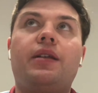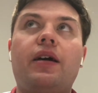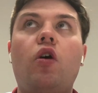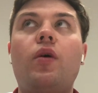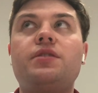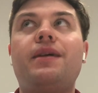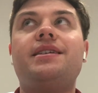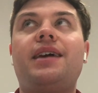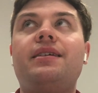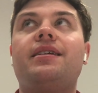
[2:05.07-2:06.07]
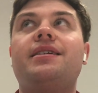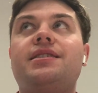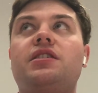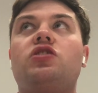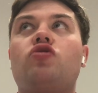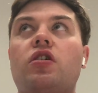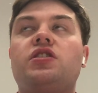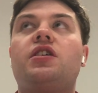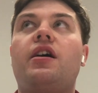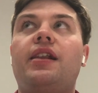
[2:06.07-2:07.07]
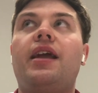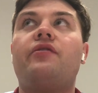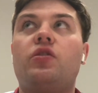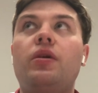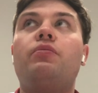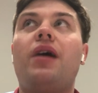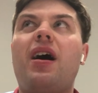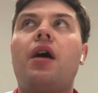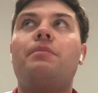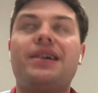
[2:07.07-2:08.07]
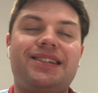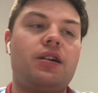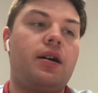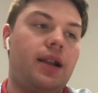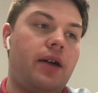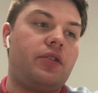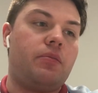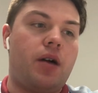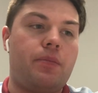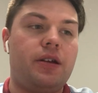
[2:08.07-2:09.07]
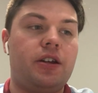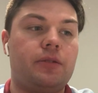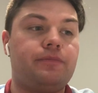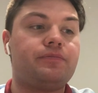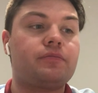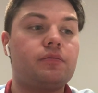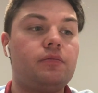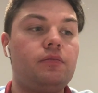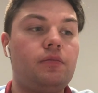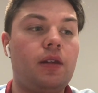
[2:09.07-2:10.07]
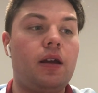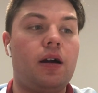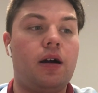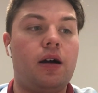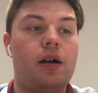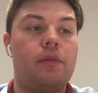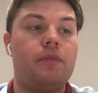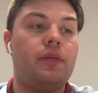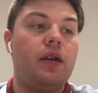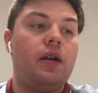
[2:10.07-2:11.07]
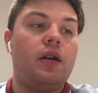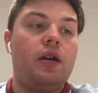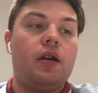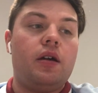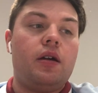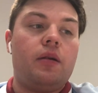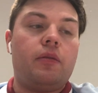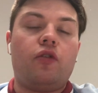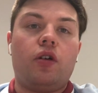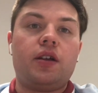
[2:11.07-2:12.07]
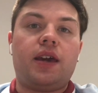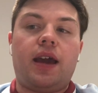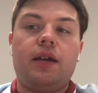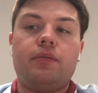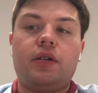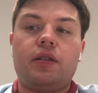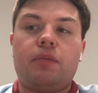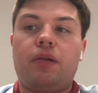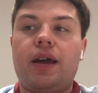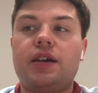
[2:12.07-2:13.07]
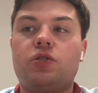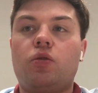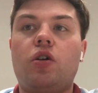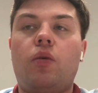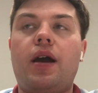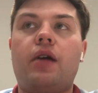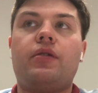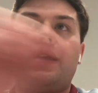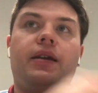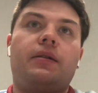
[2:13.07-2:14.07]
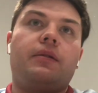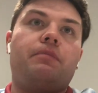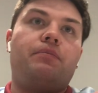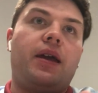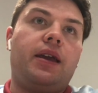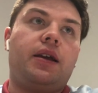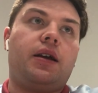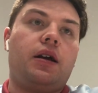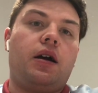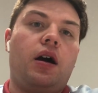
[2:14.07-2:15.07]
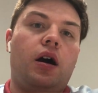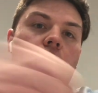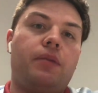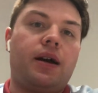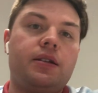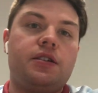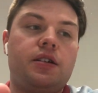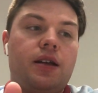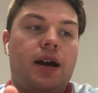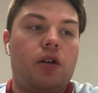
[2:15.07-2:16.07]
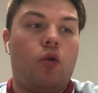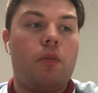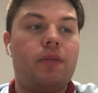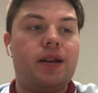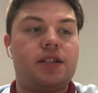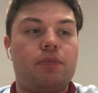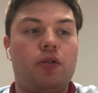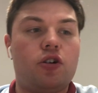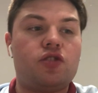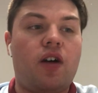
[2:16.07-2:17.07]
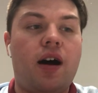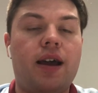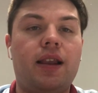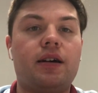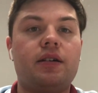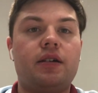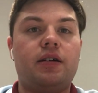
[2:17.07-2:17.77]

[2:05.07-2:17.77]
And I always maintain that this is a strong starting 11. And we put out our best starting 11, in my opinion. Before the game, the players were wearing pink armbands and had a 1 minute's applause for Isla.